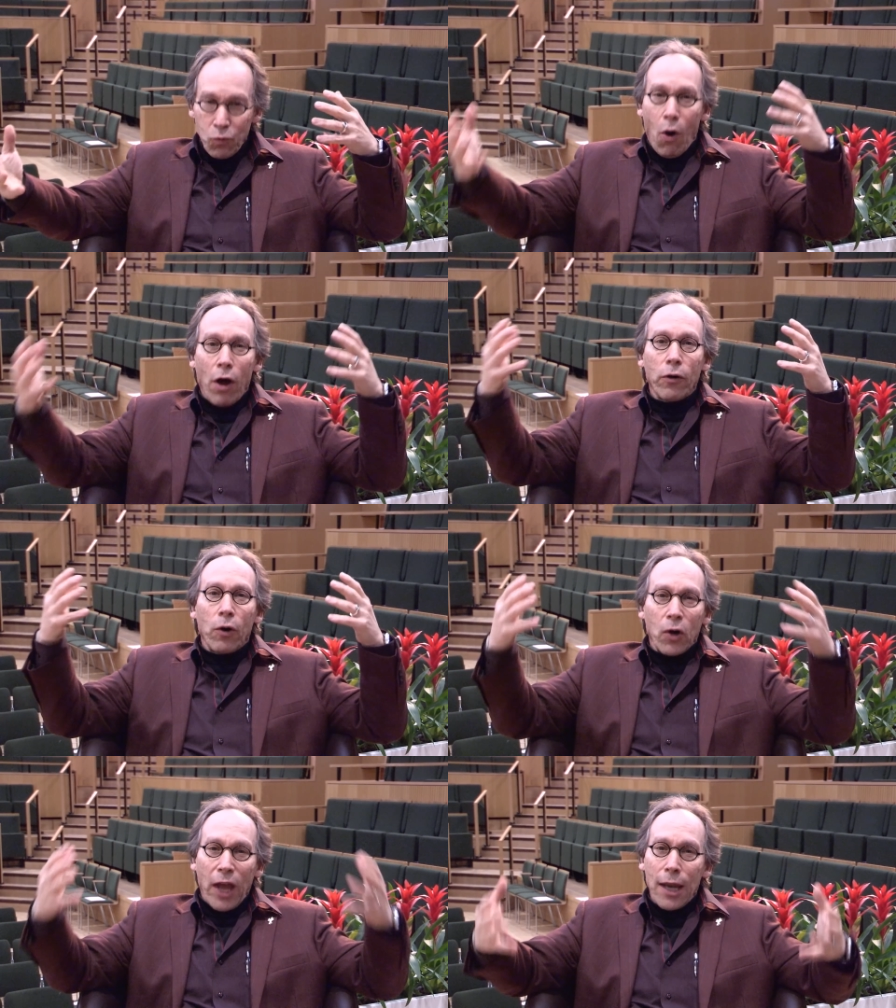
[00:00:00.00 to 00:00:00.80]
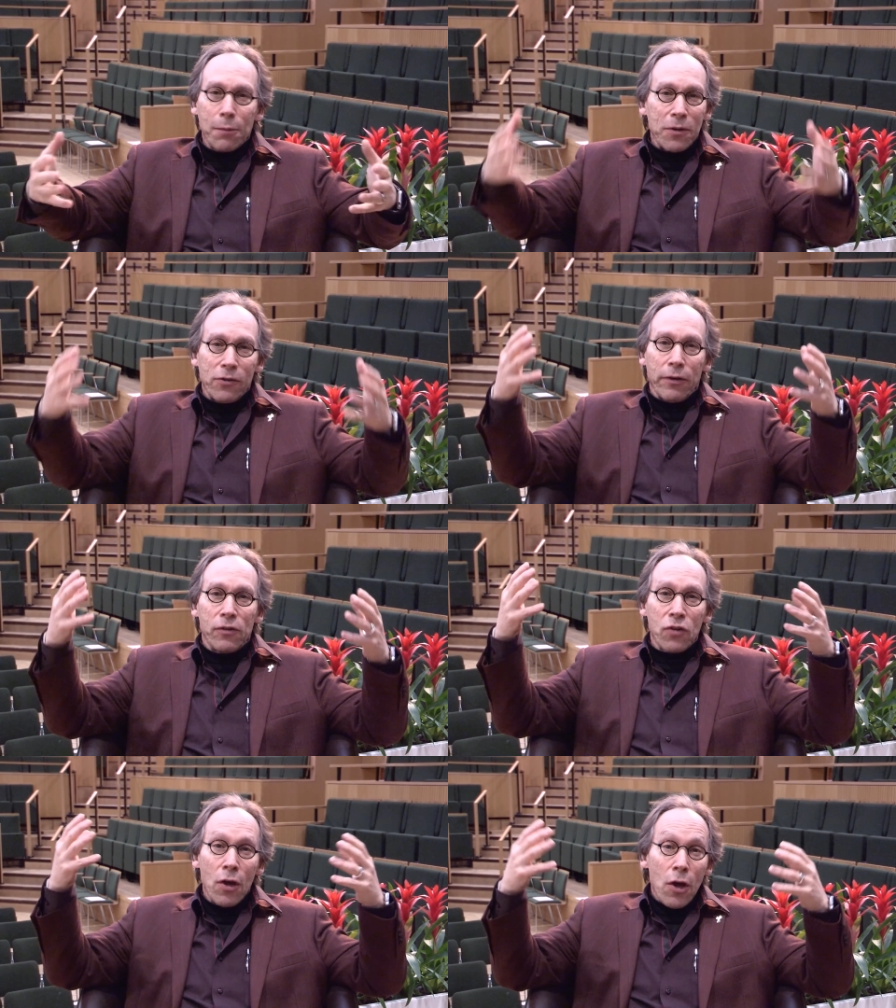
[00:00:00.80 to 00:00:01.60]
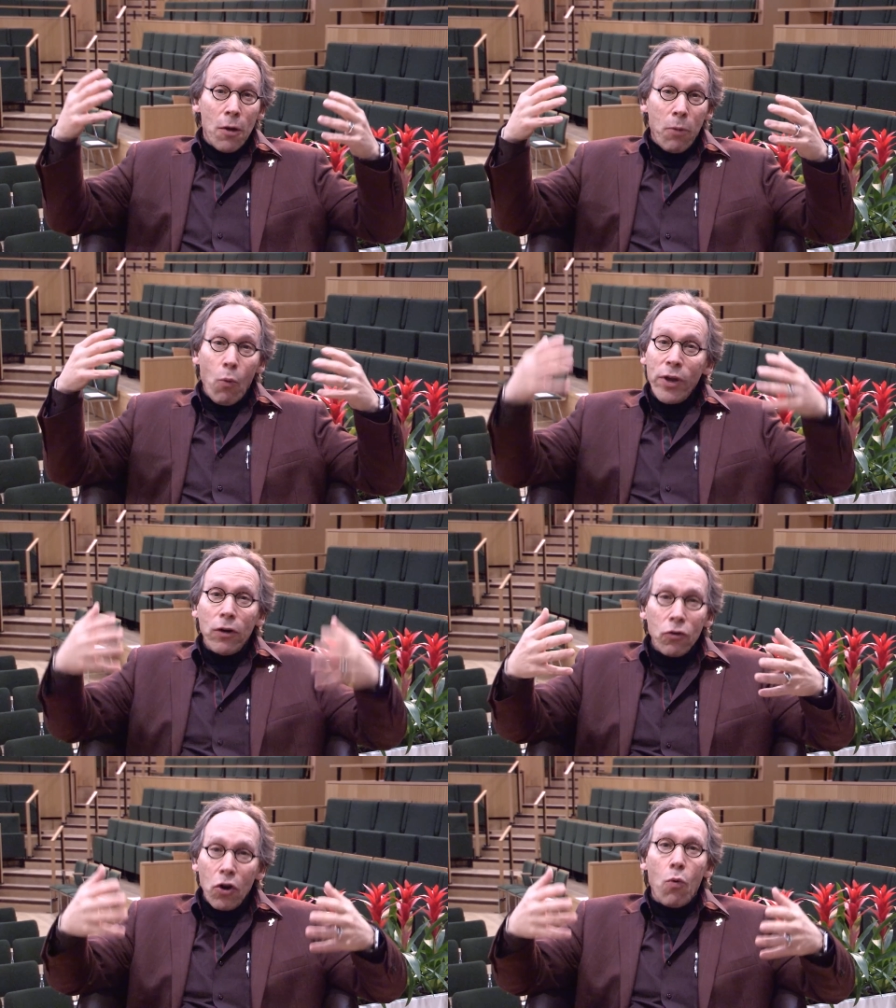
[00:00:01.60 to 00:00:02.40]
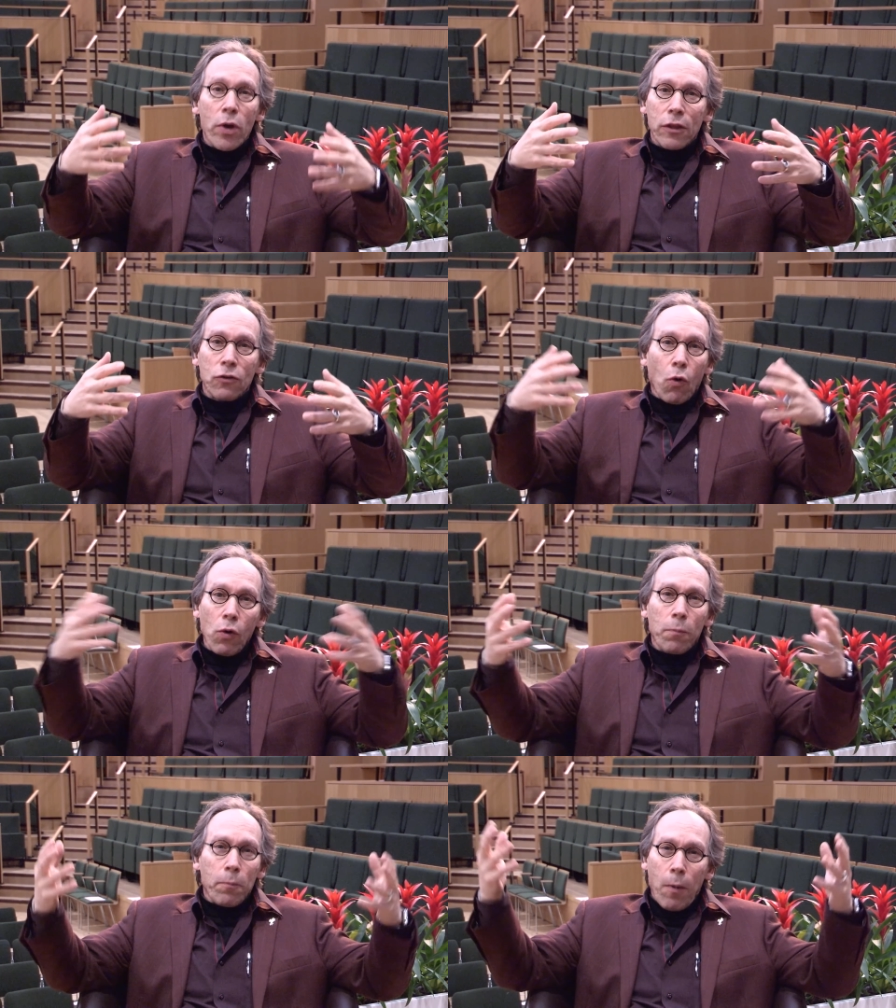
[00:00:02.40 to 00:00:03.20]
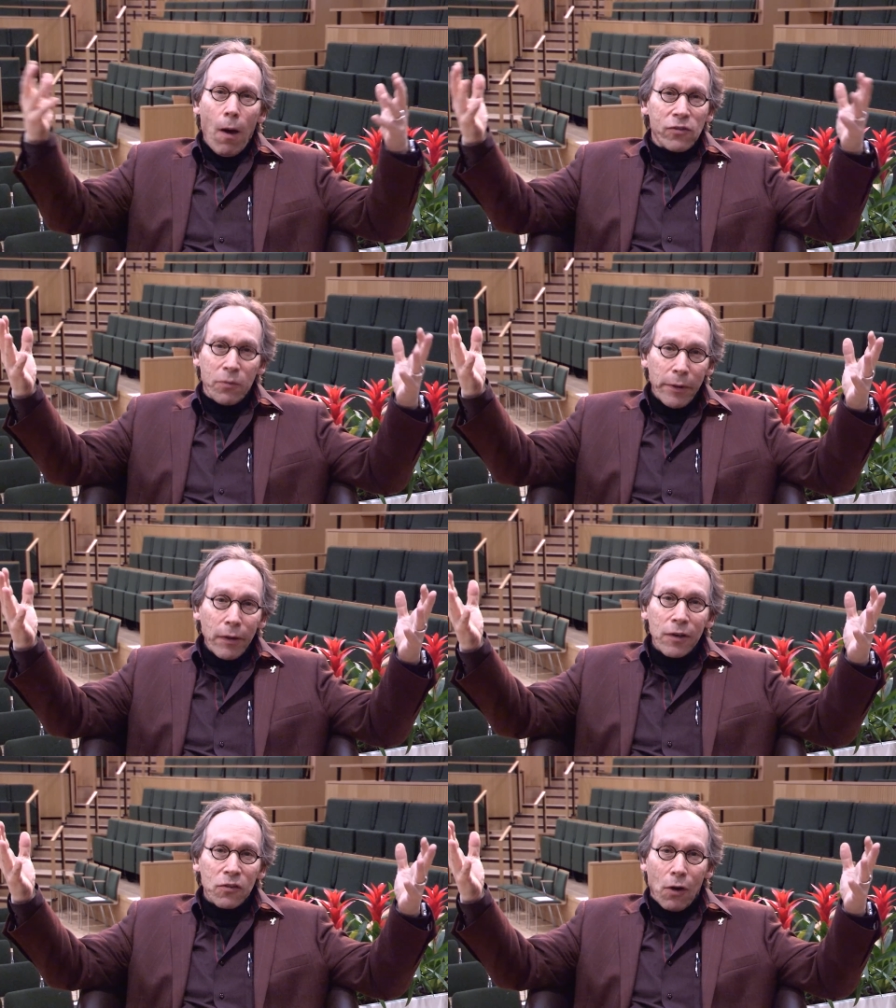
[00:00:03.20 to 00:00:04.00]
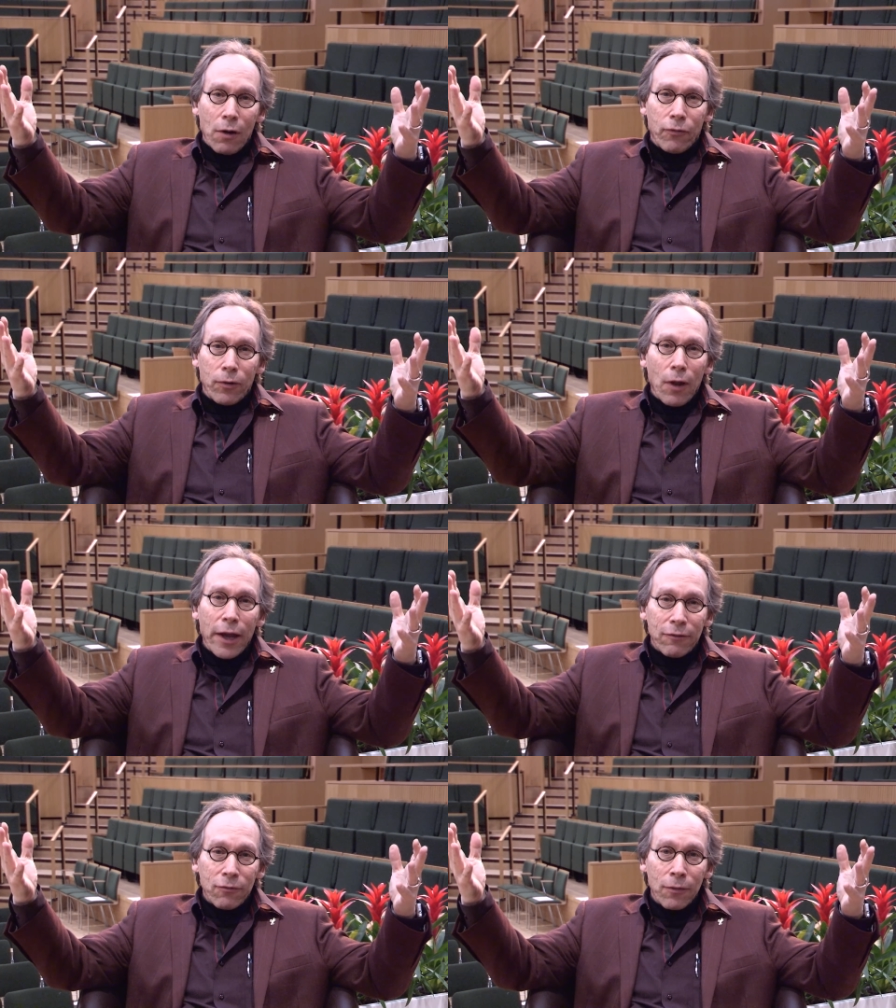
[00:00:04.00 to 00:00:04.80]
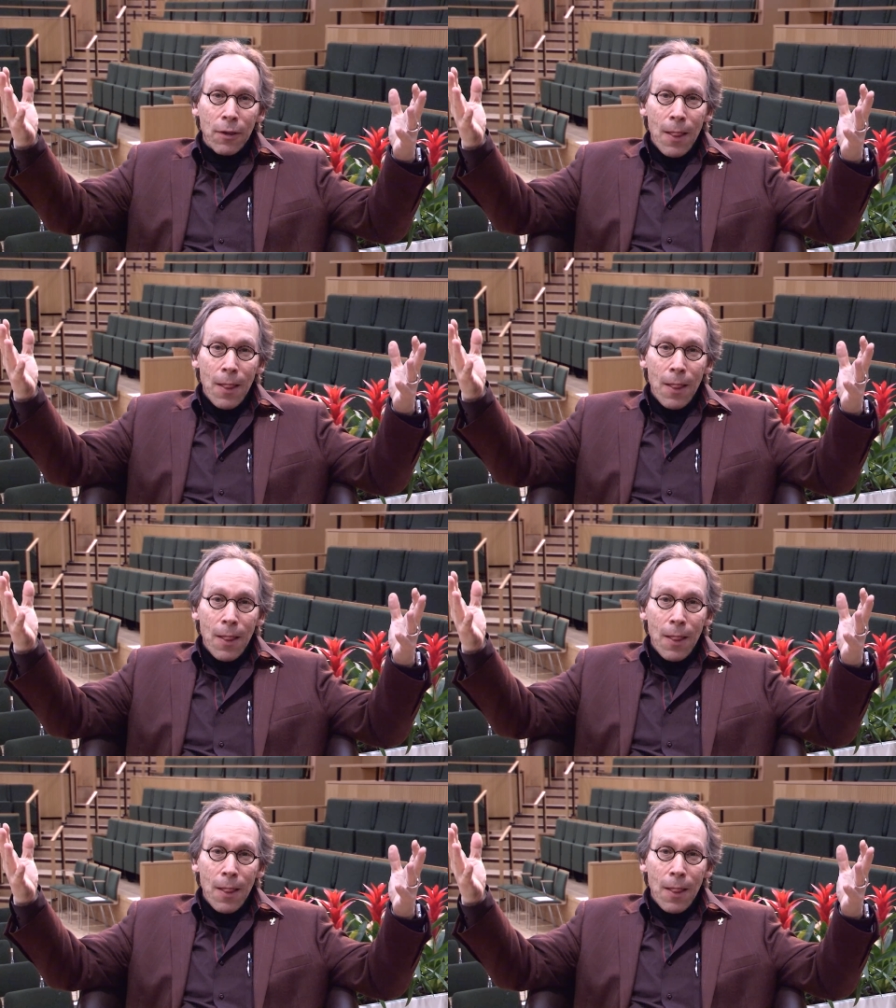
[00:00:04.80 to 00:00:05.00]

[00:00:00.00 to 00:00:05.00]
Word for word: water and organic materials, but we don't know what the total possibilities are for life.